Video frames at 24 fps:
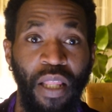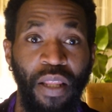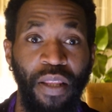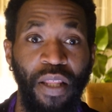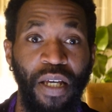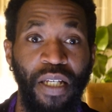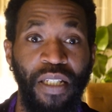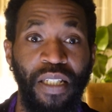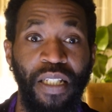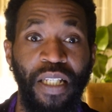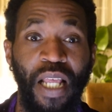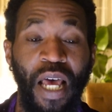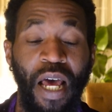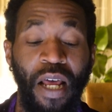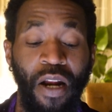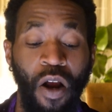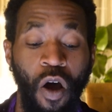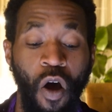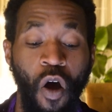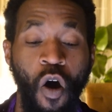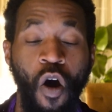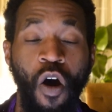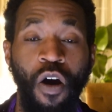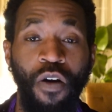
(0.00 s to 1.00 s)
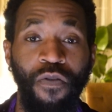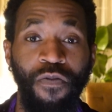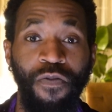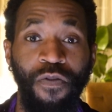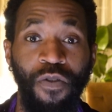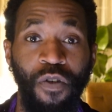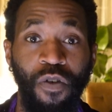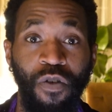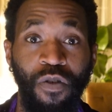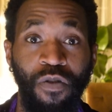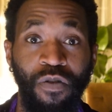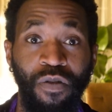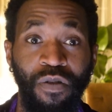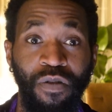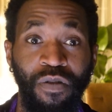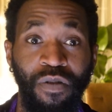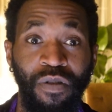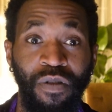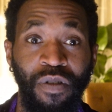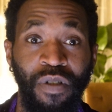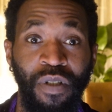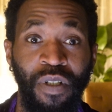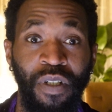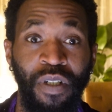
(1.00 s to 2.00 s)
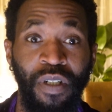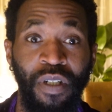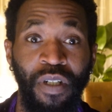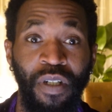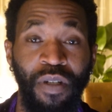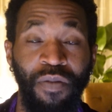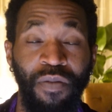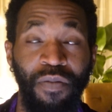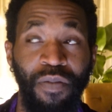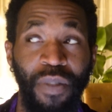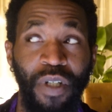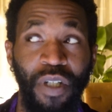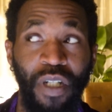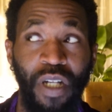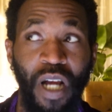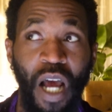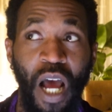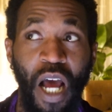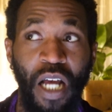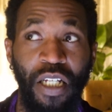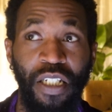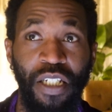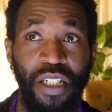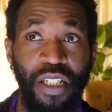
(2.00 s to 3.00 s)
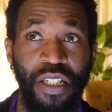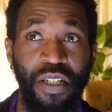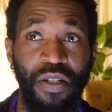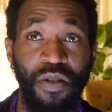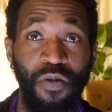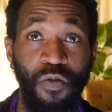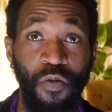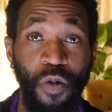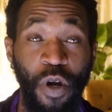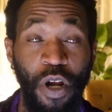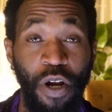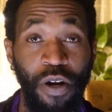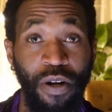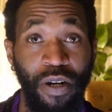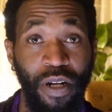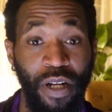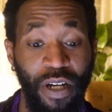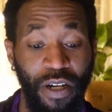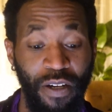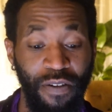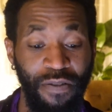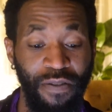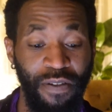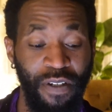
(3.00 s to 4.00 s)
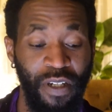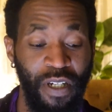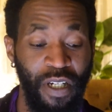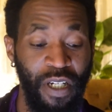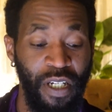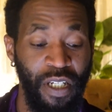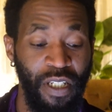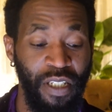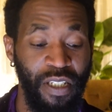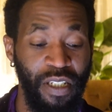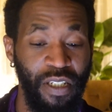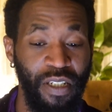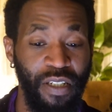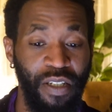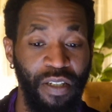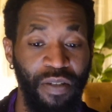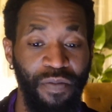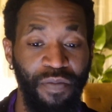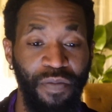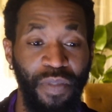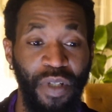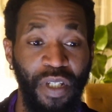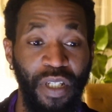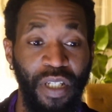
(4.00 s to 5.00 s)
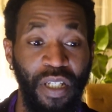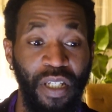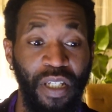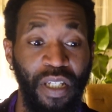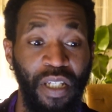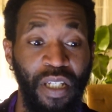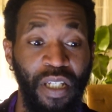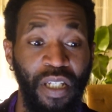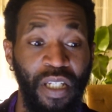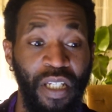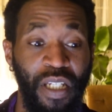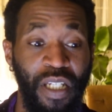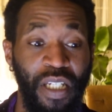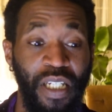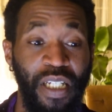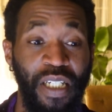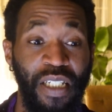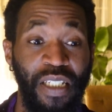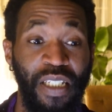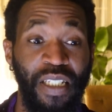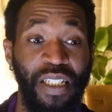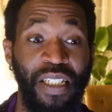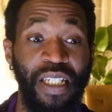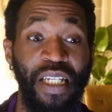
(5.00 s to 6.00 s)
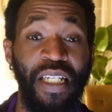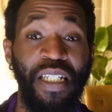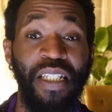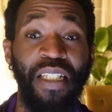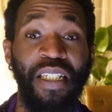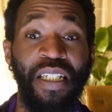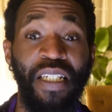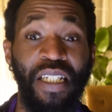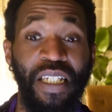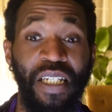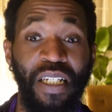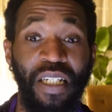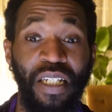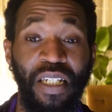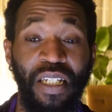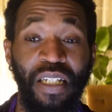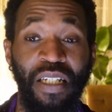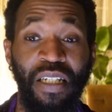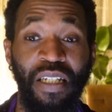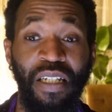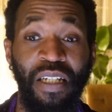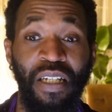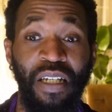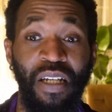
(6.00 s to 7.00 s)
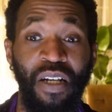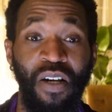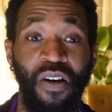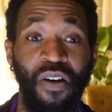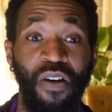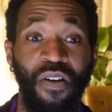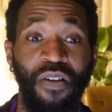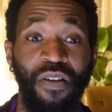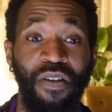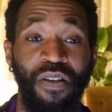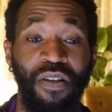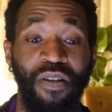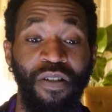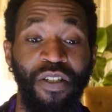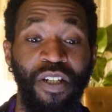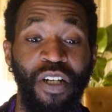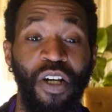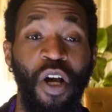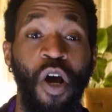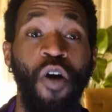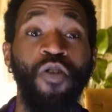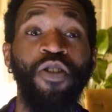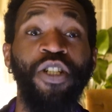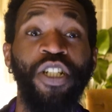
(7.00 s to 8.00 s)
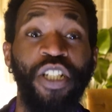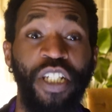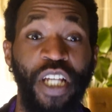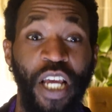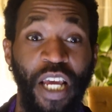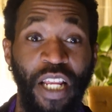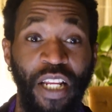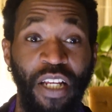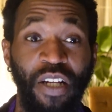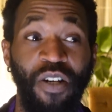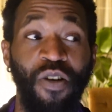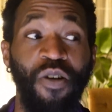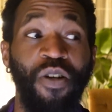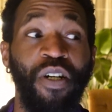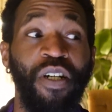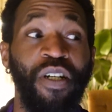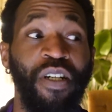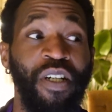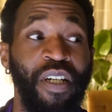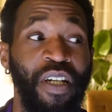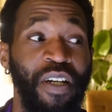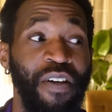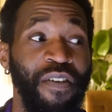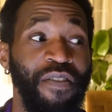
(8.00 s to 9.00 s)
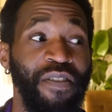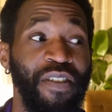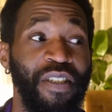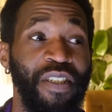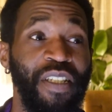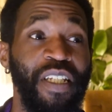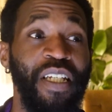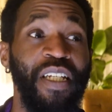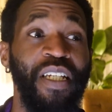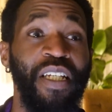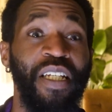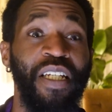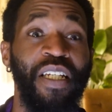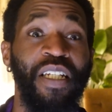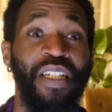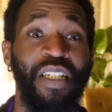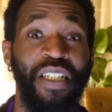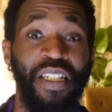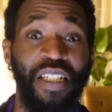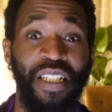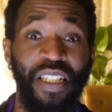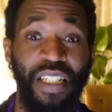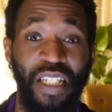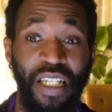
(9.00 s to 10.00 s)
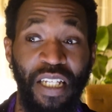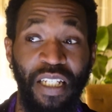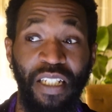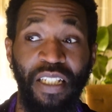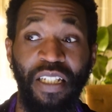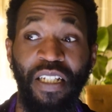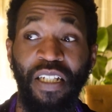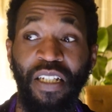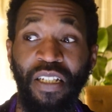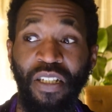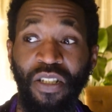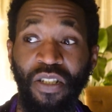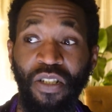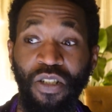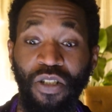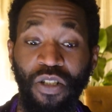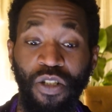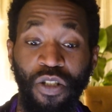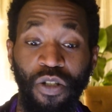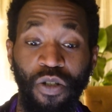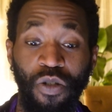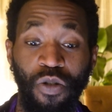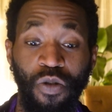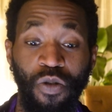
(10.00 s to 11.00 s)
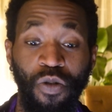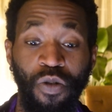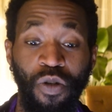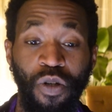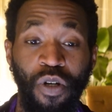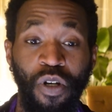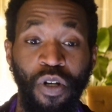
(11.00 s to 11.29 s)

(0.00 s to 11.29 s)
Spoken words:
that's not harmful, but conscious and aware enough to be consenting or negotiating or seeking consent to do